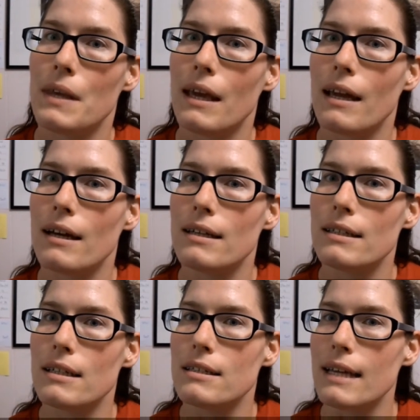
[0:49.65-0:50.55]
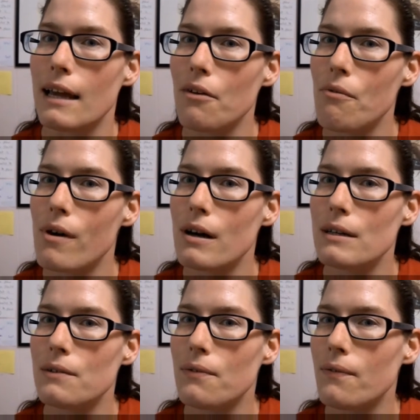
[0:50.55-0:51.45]
and day
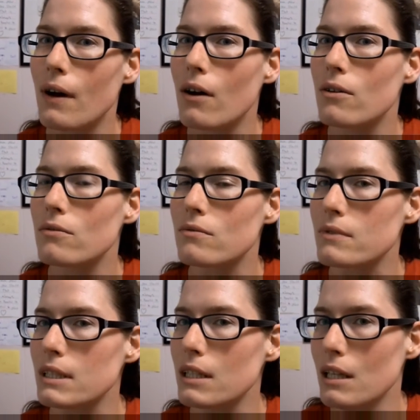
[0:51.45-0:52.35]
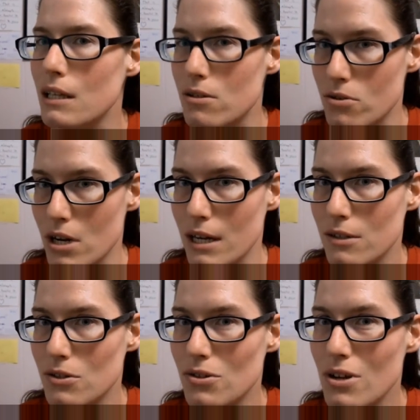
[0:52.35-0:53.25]
one felt really
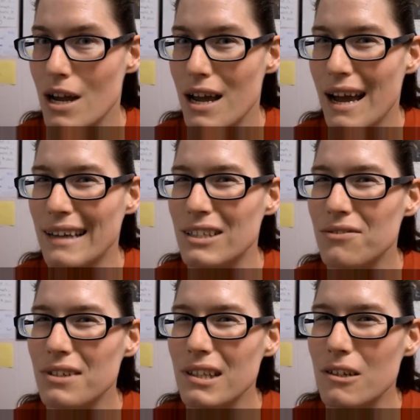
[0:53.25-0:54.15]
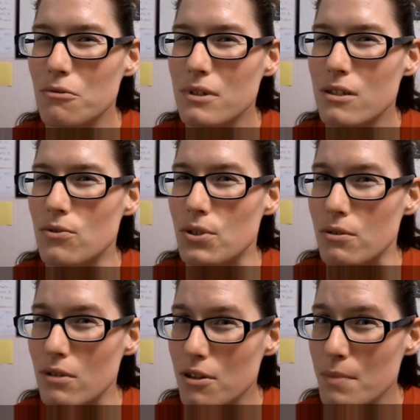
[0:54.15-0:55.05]
strange I didn't really know what to
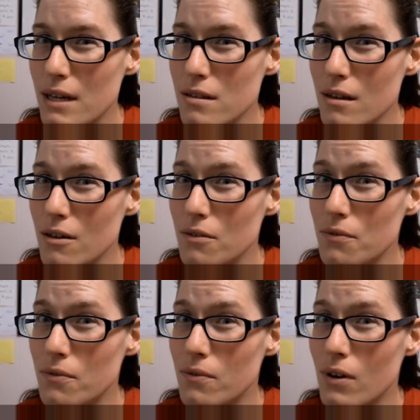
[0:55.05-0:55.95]
do with myself